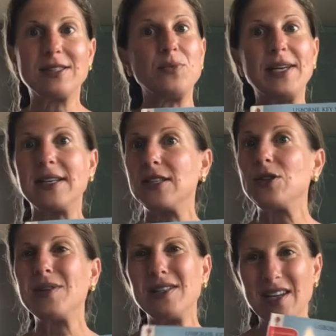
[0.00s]
So we get to
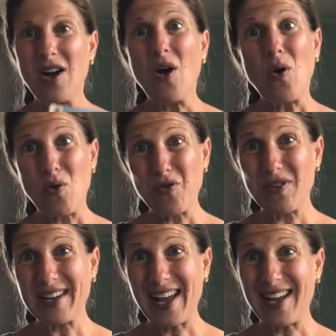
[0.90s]
do it over
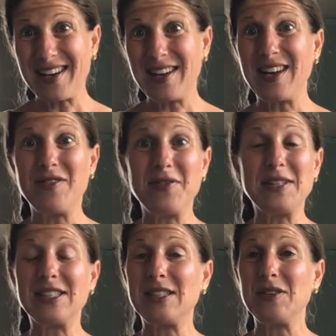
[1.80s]
again and
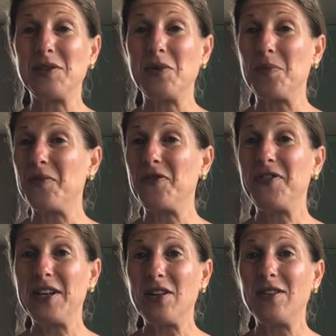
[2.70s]
just,
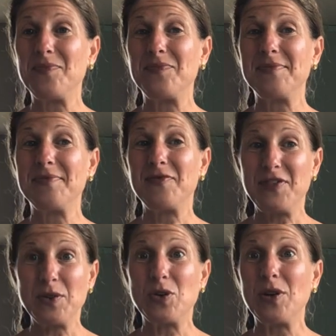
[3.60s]

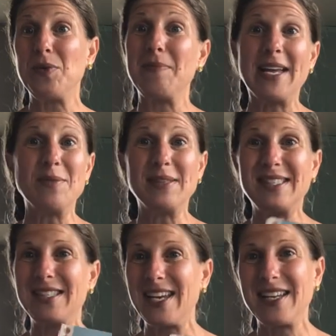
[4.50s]
feel good. We make a
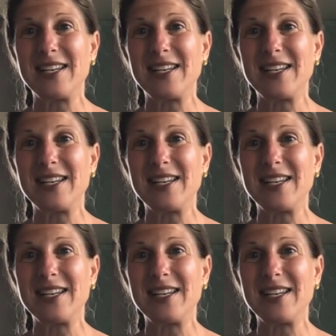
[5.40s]
mistake.